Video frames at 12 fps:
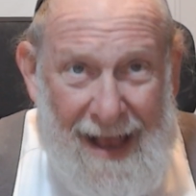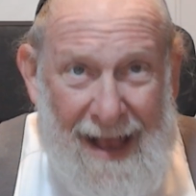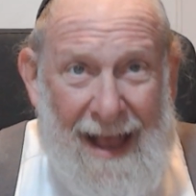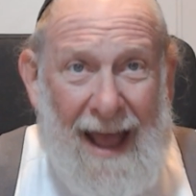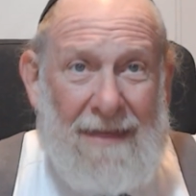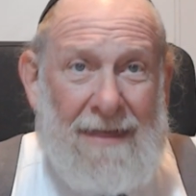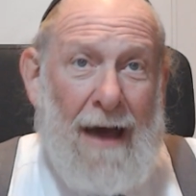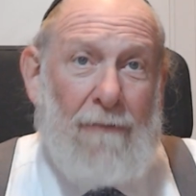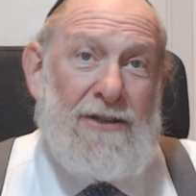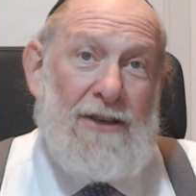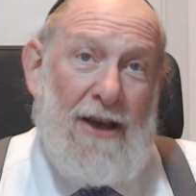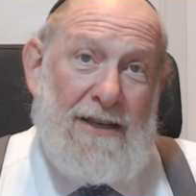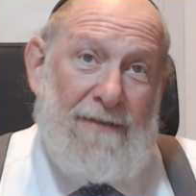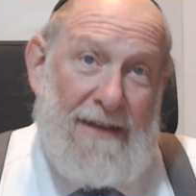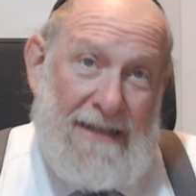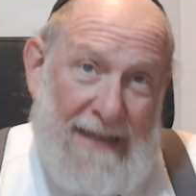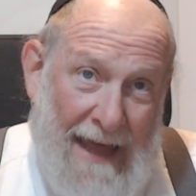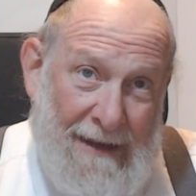And that was Yosef
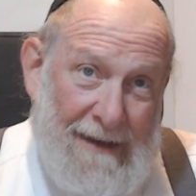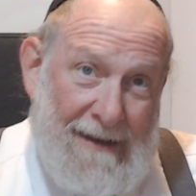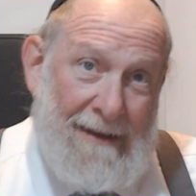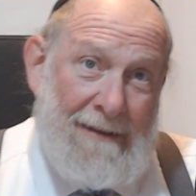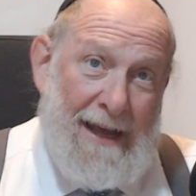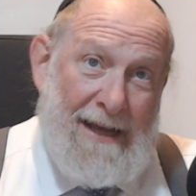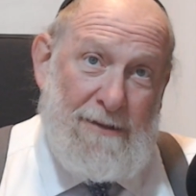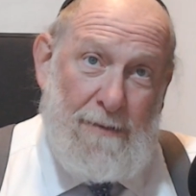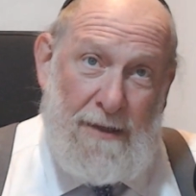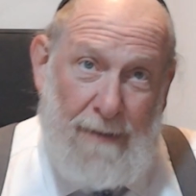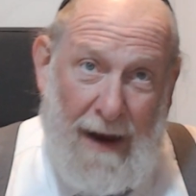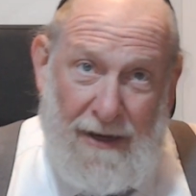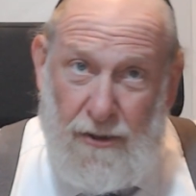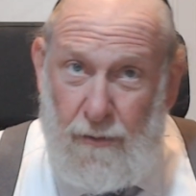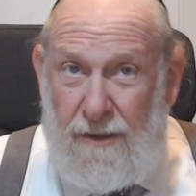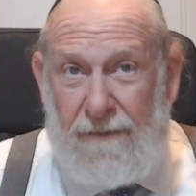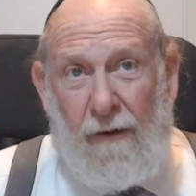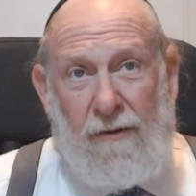HaTzadik in last week's parsha,
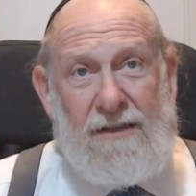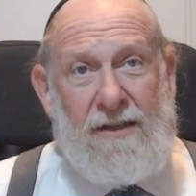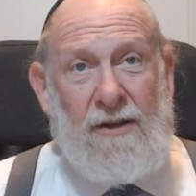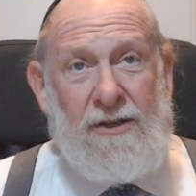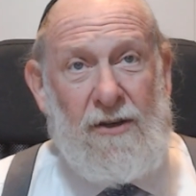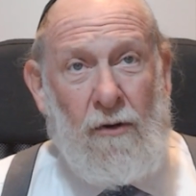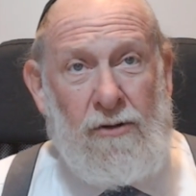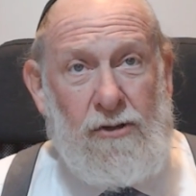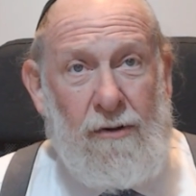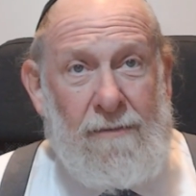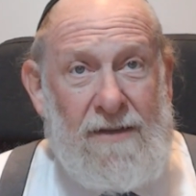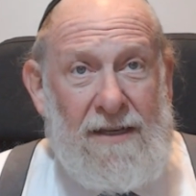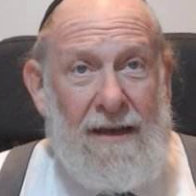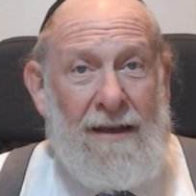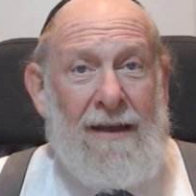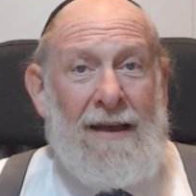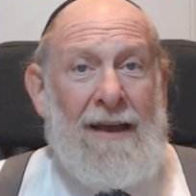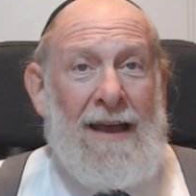was focused on his own dreams.
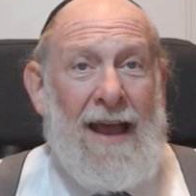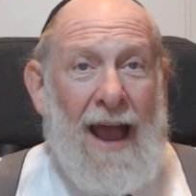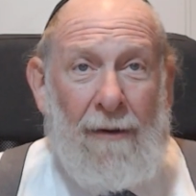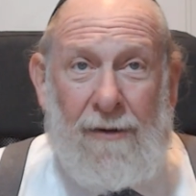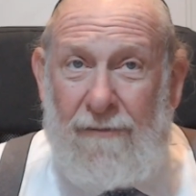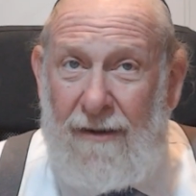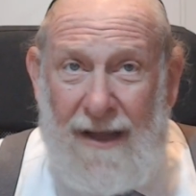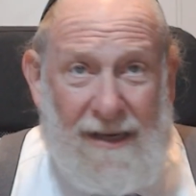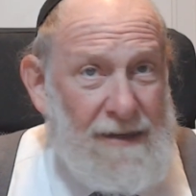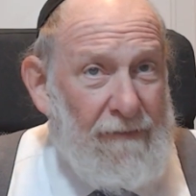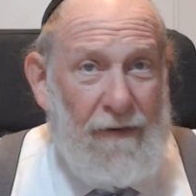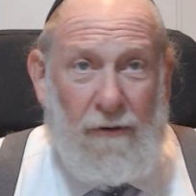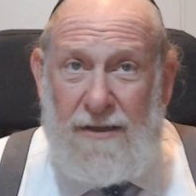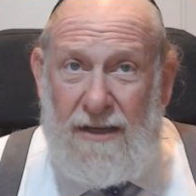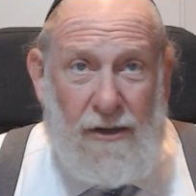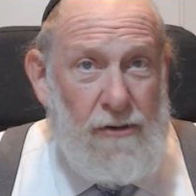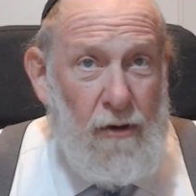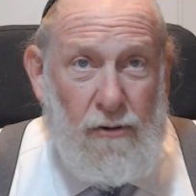And when he realized that focusing
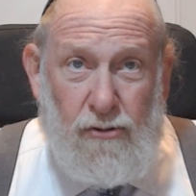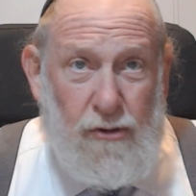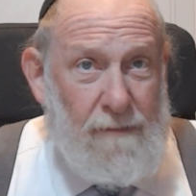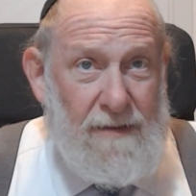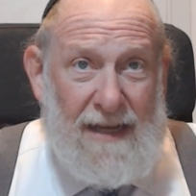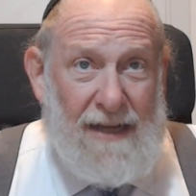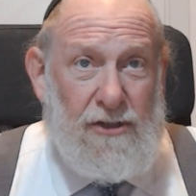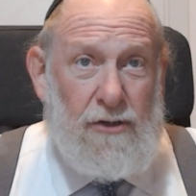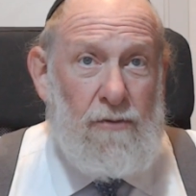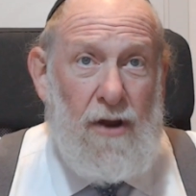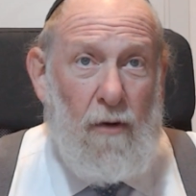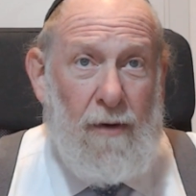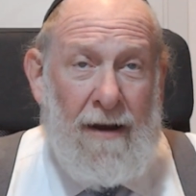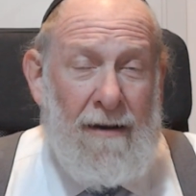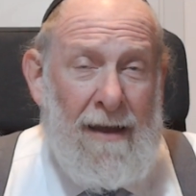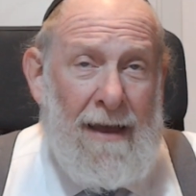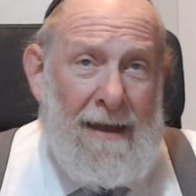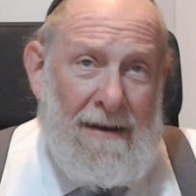on your own dreams gets you nowhere,
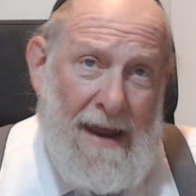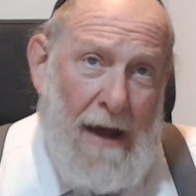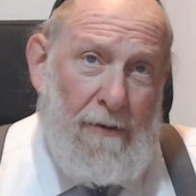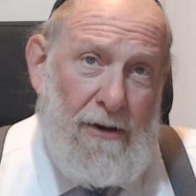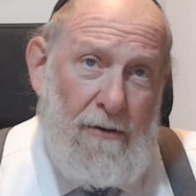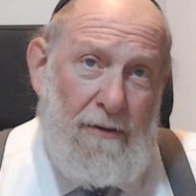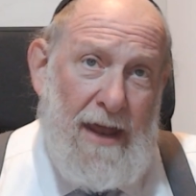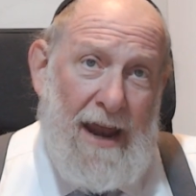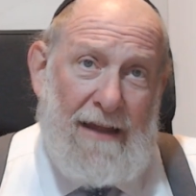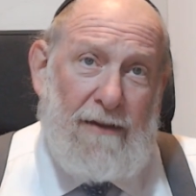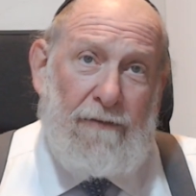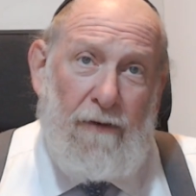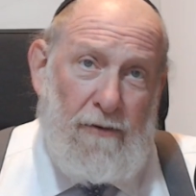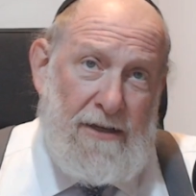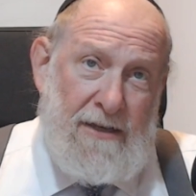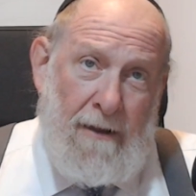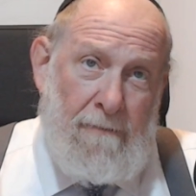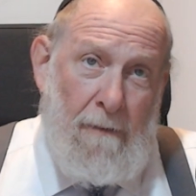now he knew that he had to
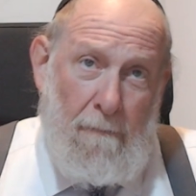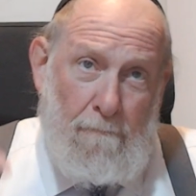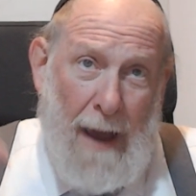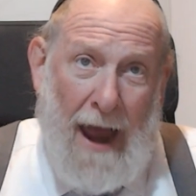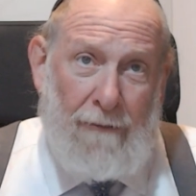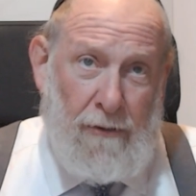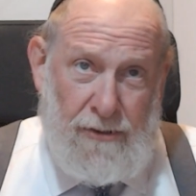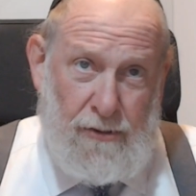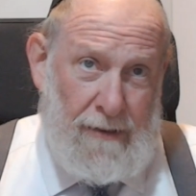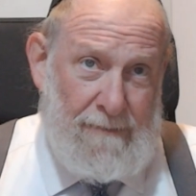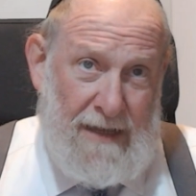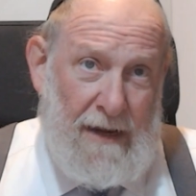focus on Paro's dreams.